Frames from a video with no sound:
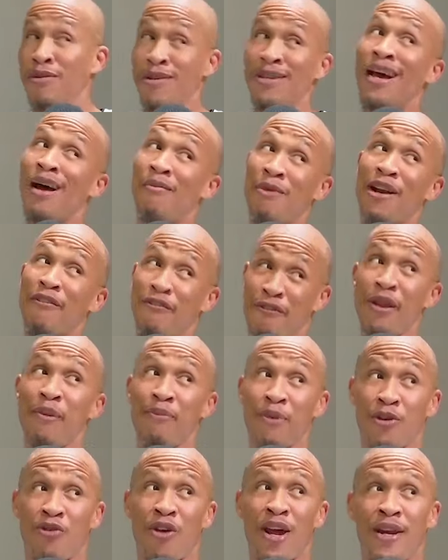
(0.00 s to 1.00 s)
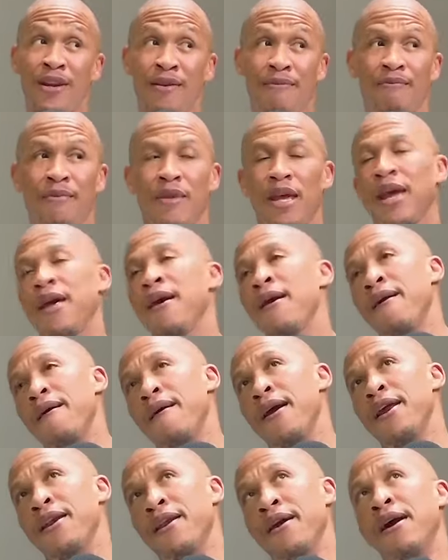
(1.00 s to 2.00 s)
I'm gonna flip it, right? Yeah.
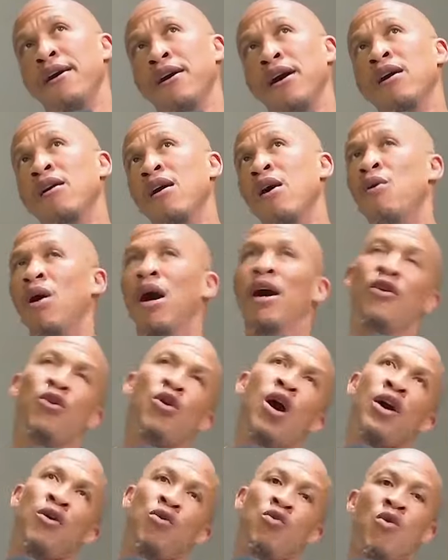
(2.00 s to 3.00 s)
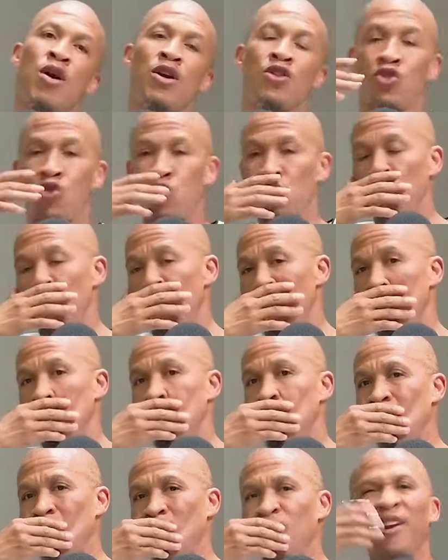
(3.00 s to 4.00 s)
And I, I, I don't I don't want to
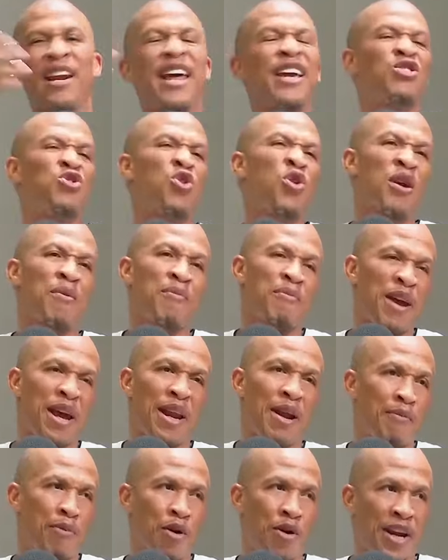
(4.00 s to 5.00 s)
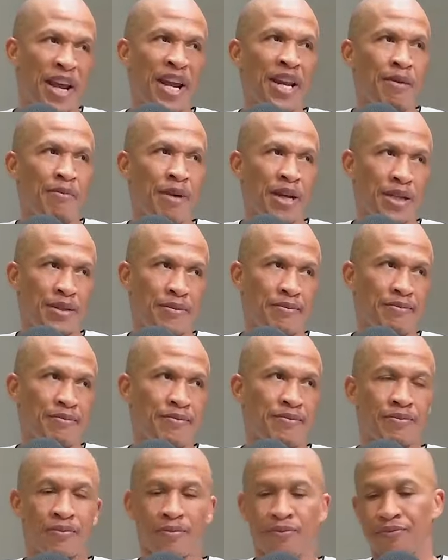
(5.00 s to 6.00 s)
I don't like talking bad about anybody. Yeah.
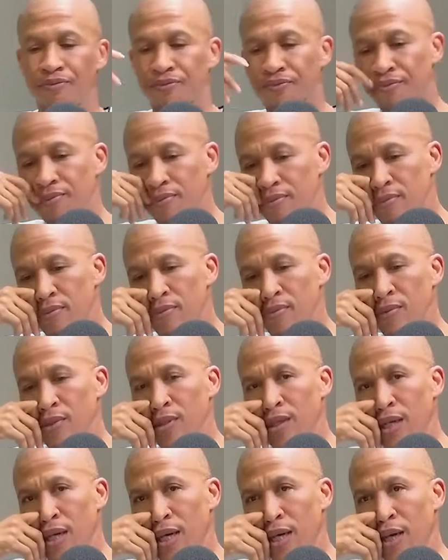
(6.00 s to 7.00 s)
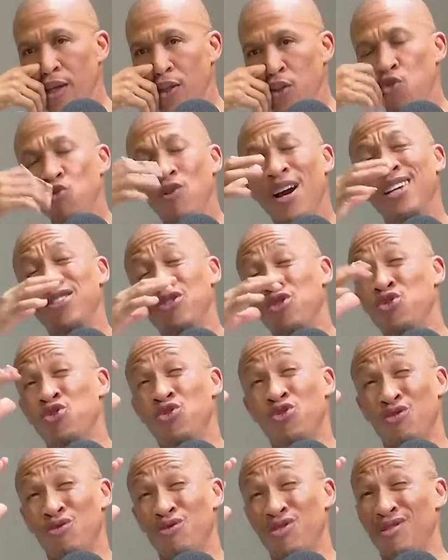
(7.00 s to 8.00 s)
You guys used
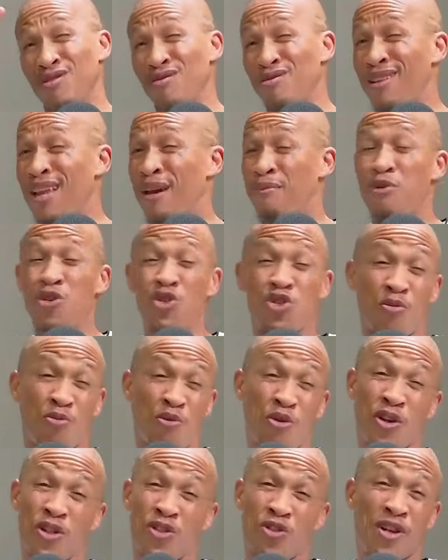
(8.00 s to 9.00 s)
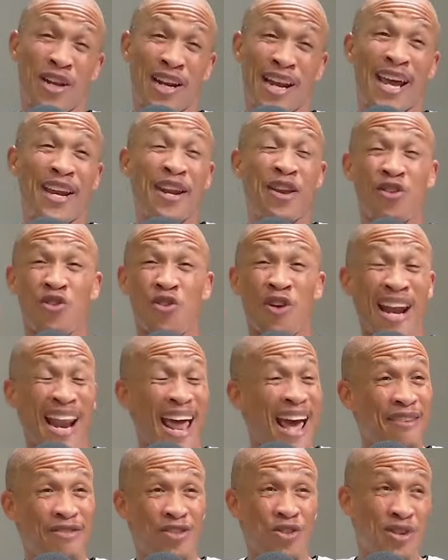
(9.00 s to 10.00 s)
to like put your bodies on the line and your
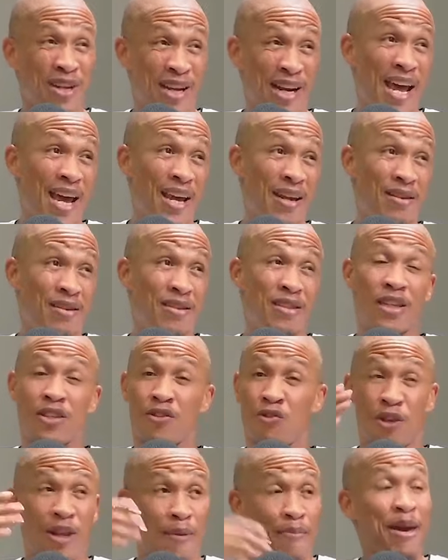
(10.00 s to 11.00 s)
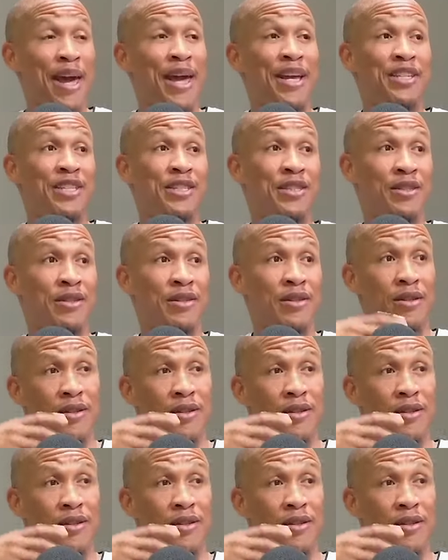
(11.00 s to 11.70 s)
lives on the line mm-hmm. just for the badge. Mm-hmm.